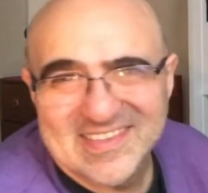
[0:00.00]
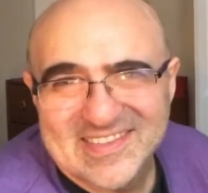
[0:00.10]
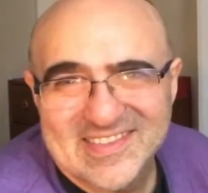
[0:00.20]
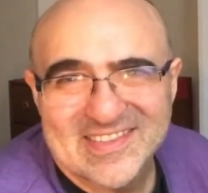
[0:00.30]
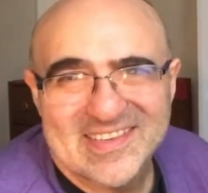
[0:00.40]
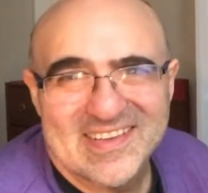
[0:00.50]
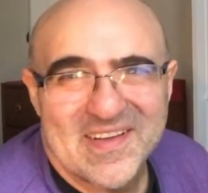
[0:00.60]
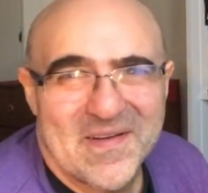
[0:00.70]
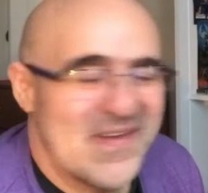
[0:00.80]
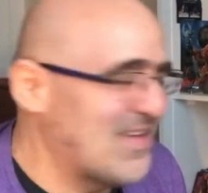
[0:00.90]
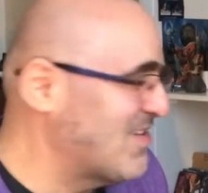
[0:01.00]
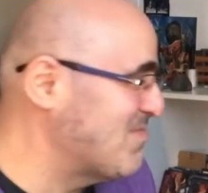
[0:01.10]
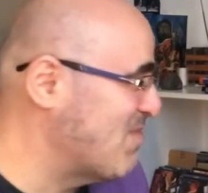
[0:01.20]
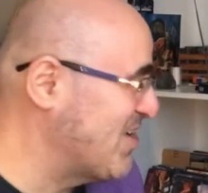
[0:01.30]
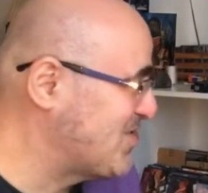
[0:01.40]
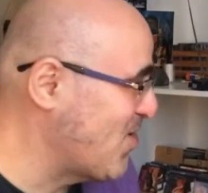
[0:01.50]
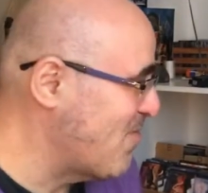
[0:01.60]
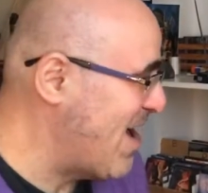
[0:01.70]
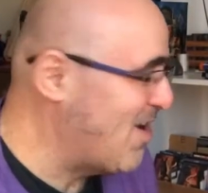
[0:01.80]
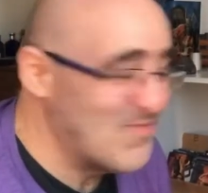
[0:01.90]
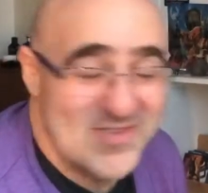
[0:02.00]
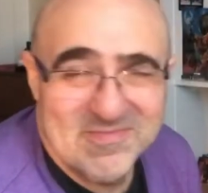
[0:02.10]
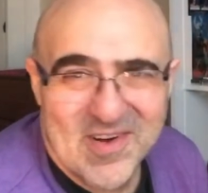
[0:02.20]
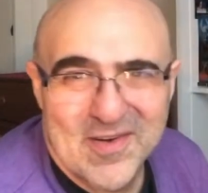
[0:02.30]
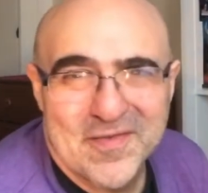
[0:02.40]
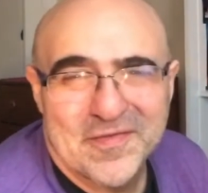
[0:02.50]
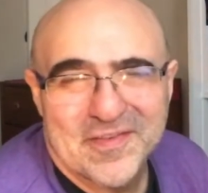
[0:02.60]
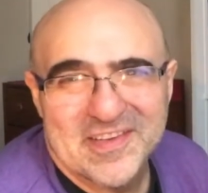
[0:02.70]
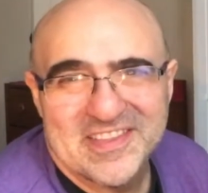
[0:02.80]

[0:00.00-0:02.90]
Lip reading: to my top album of